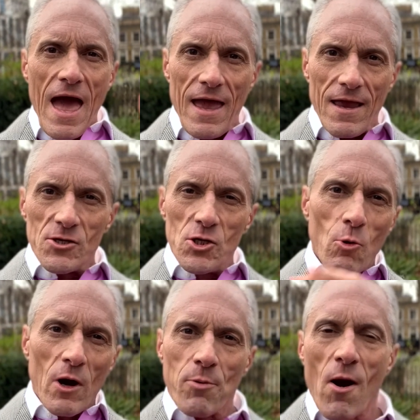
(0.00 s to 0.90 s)
Hey, do you
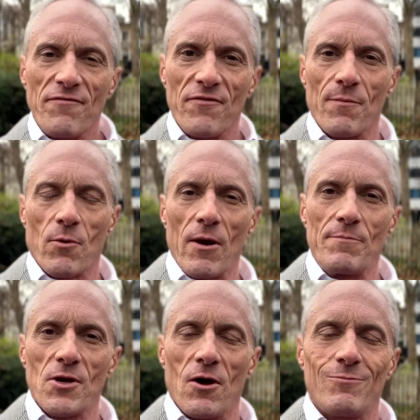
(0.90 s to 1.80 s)
want to profit from
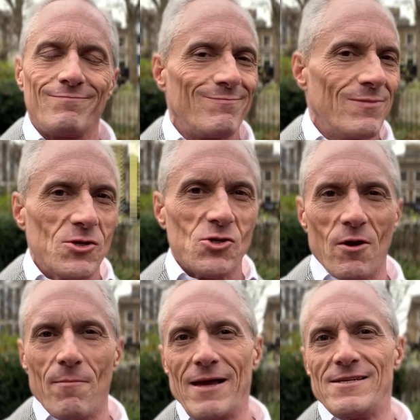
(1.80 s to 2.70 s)
crypto? Then
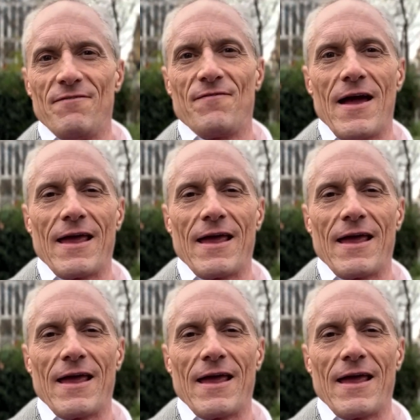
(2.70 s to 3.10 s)
join my DeFi